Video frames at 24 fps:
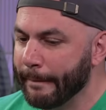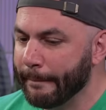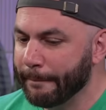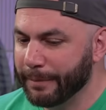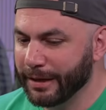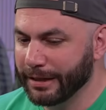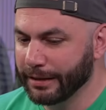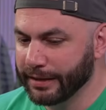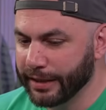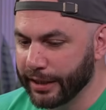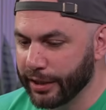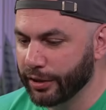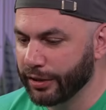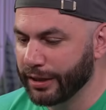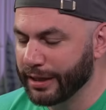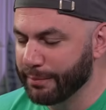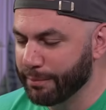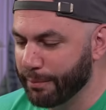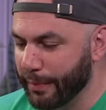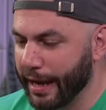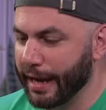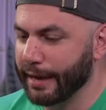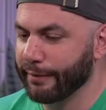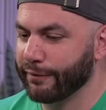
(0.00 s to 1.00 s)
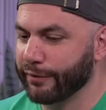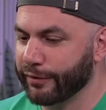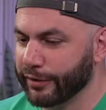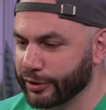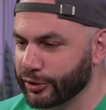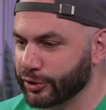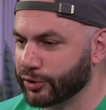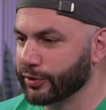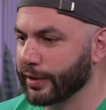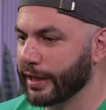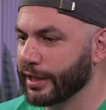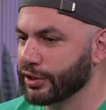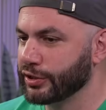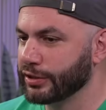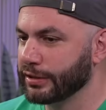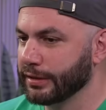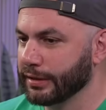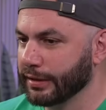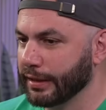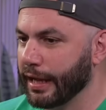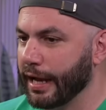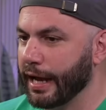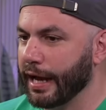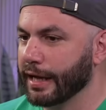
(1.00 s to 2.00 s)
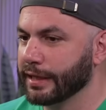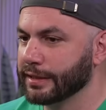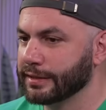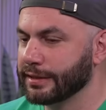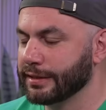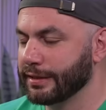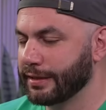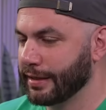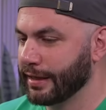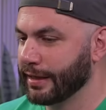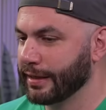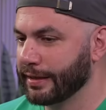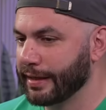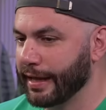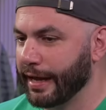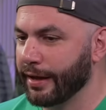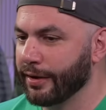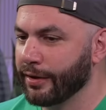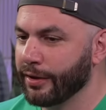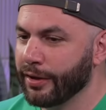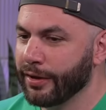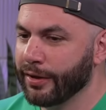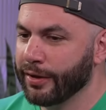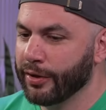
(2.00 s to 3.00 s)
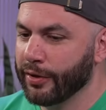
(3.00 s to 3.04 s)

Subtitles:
But literally, my frustration lies to think that